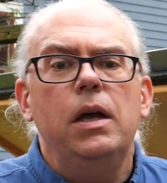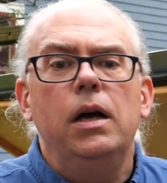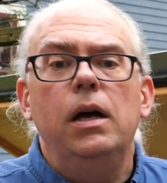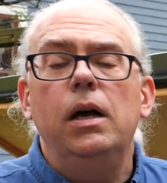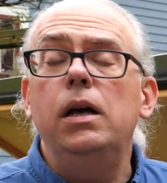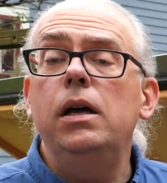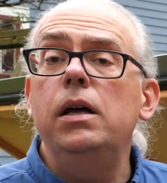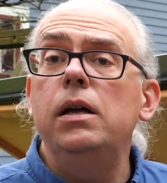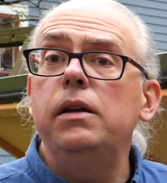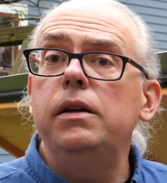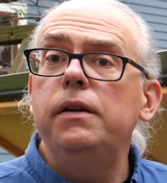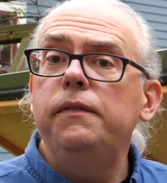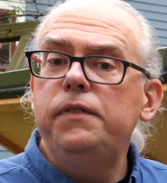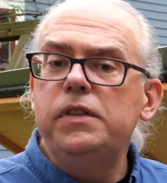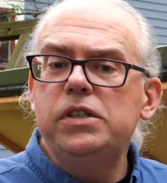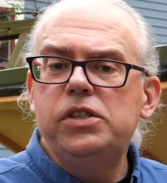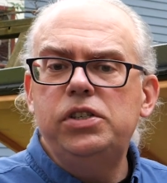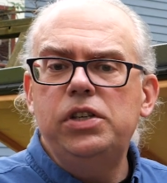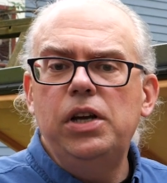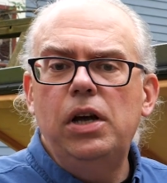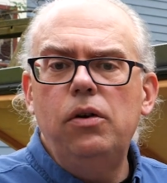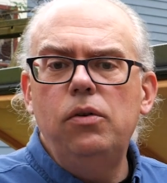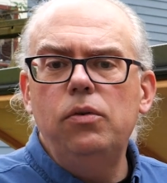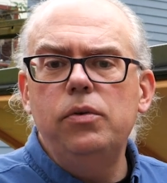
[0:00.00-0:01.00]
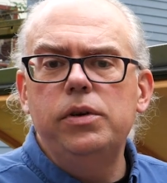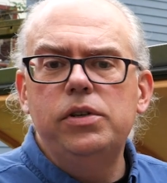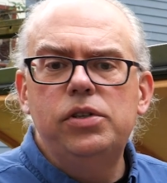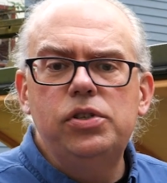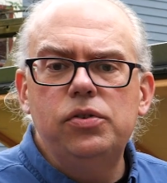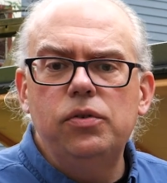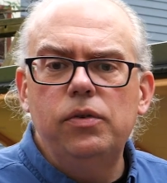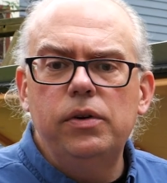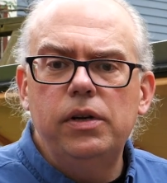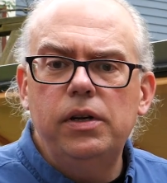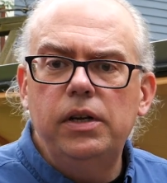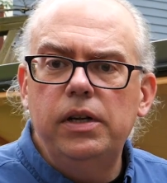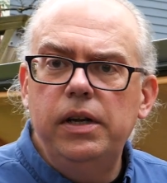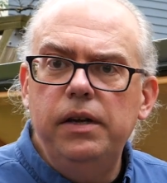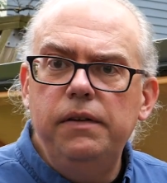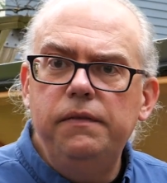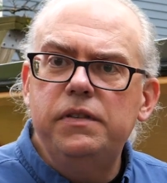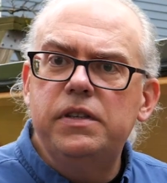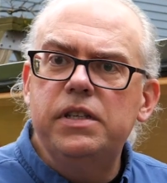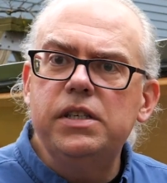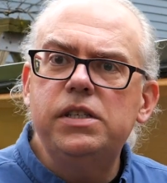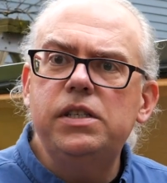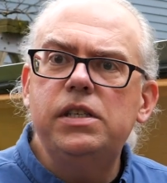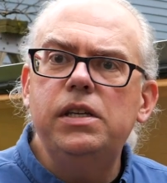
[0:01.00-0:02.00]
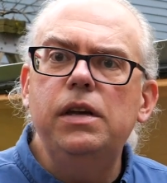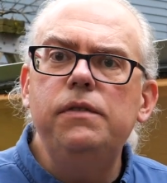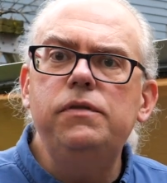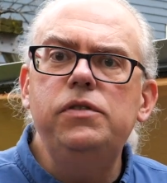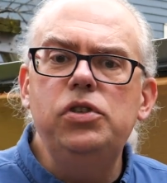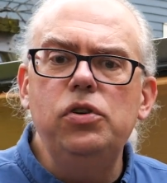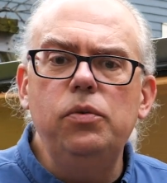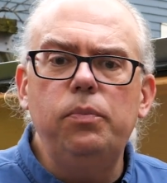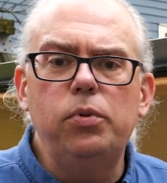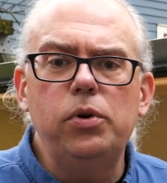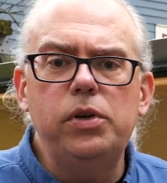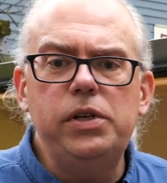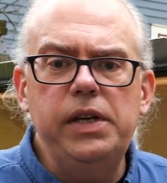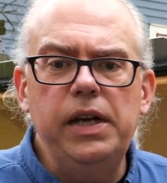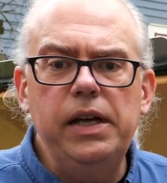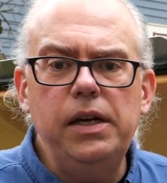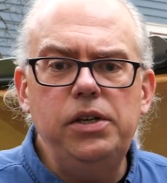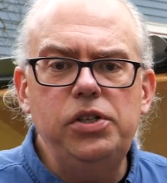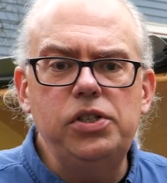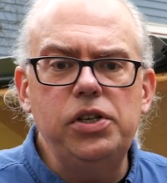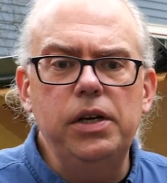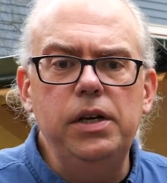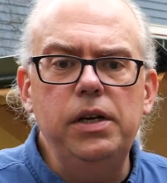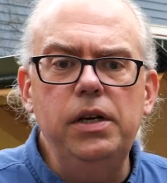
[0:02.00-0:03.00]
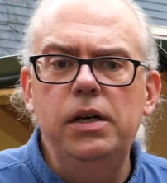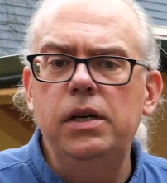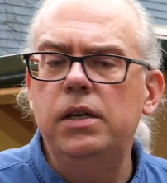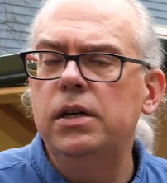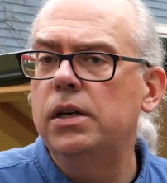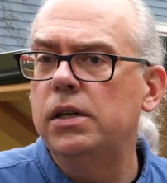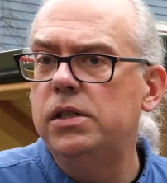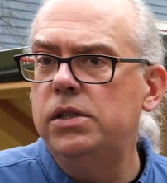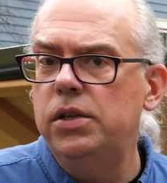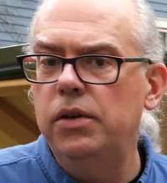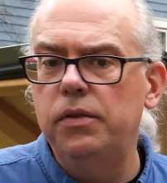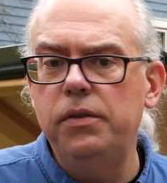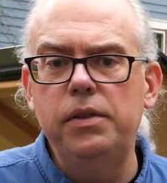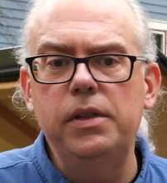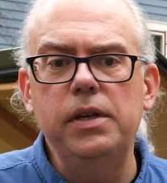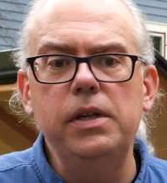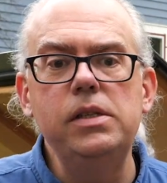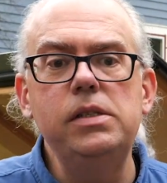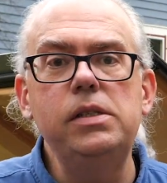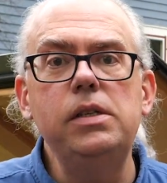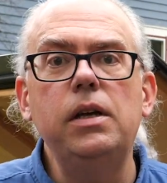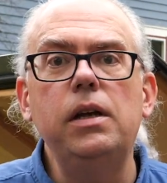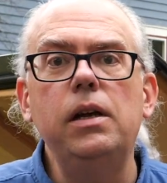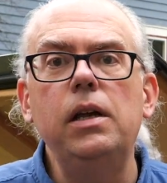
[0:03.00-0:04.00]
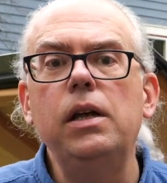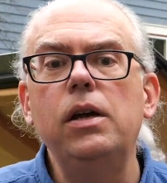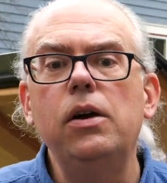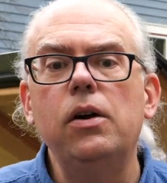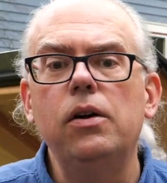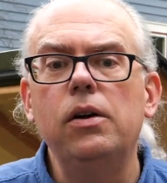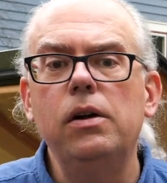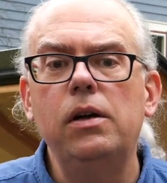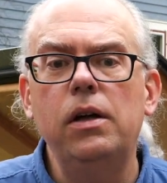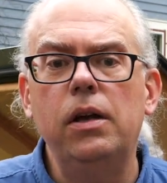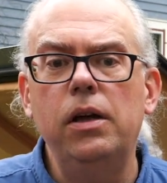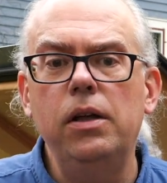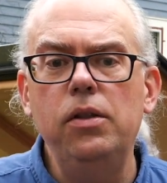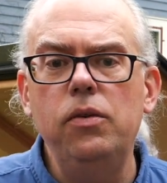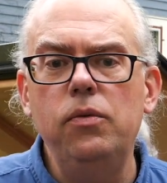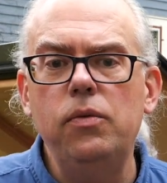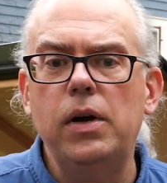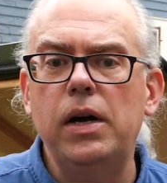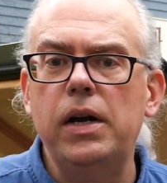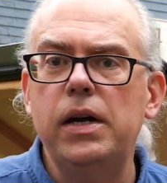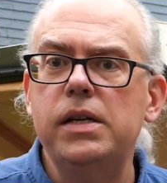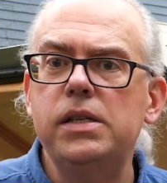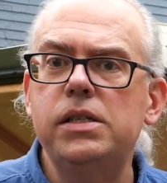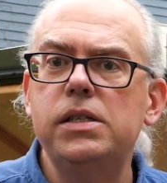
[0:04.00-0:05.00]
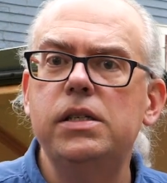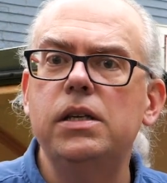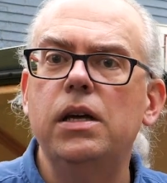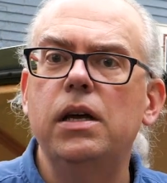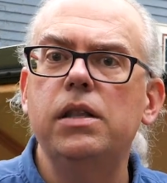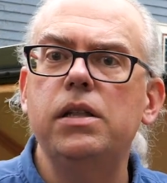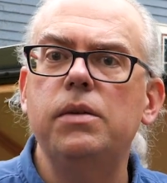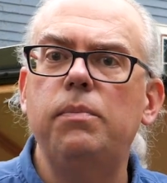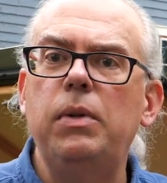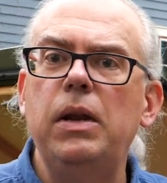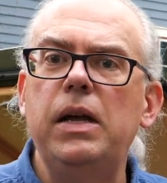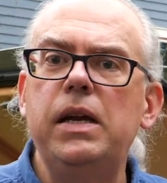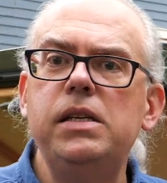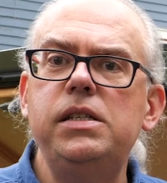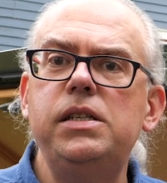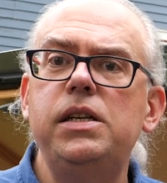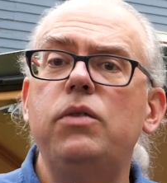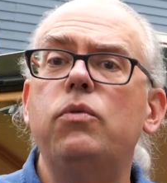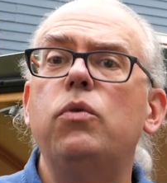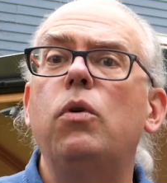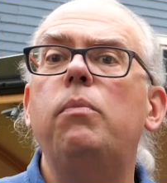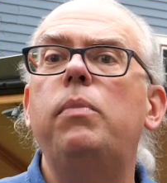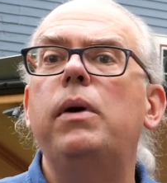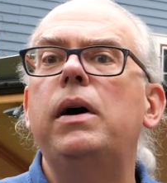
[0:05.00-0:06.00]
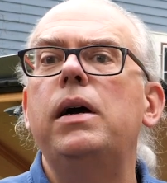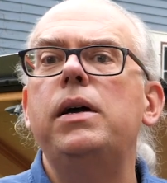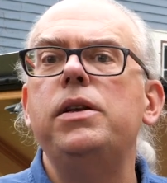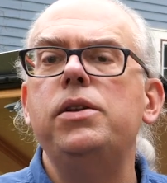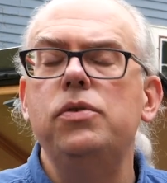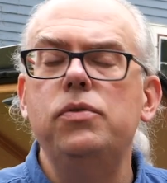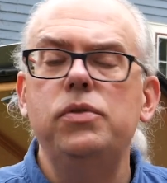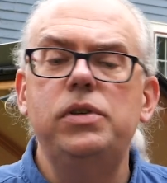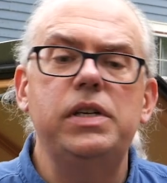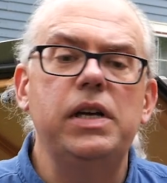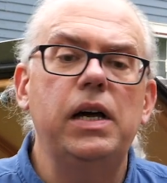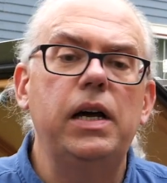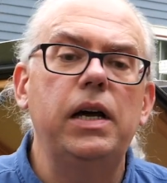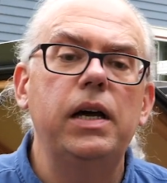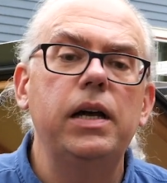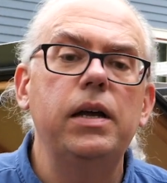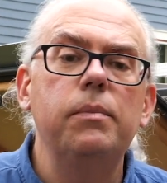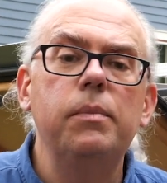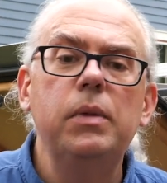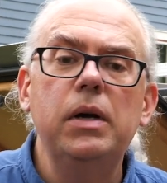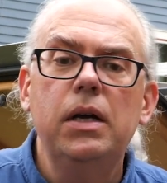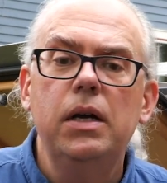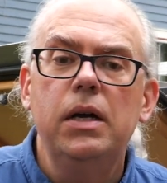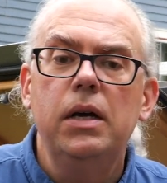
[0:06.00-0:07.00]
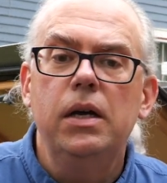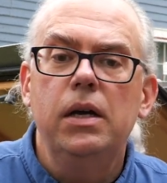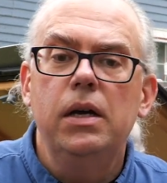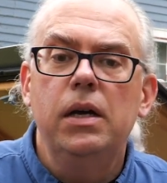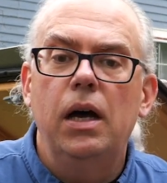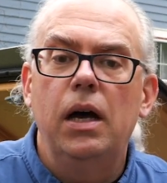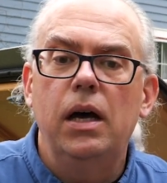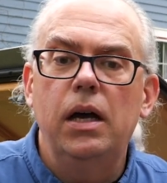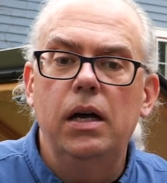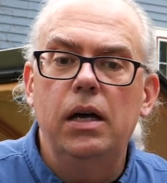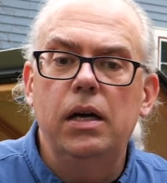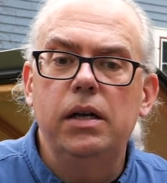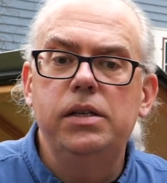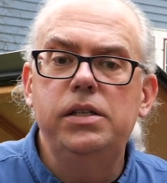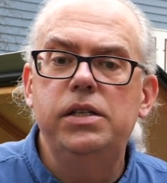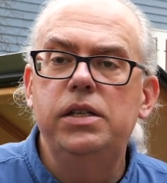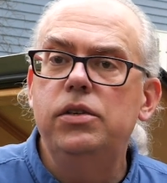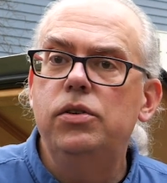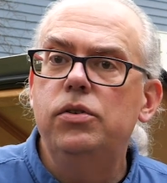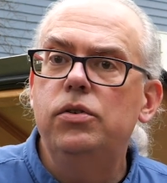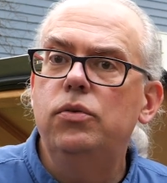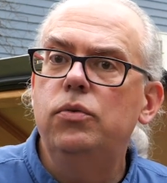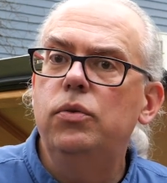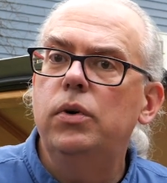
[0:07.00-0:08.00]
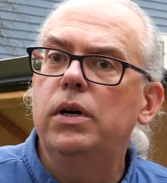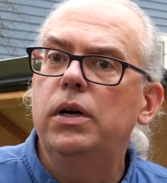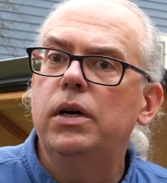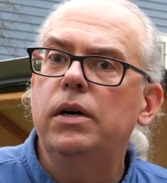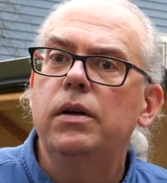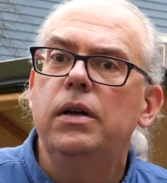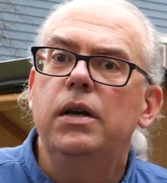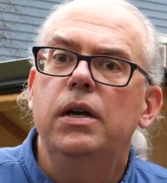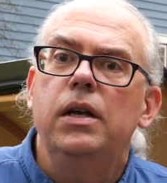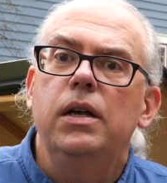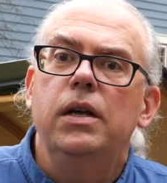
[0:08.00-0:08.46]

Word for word: Uh, if the shower is short-lived, this gives you protection until things clear. Otherwise, uh, the plastic will buy you time uh, to uh,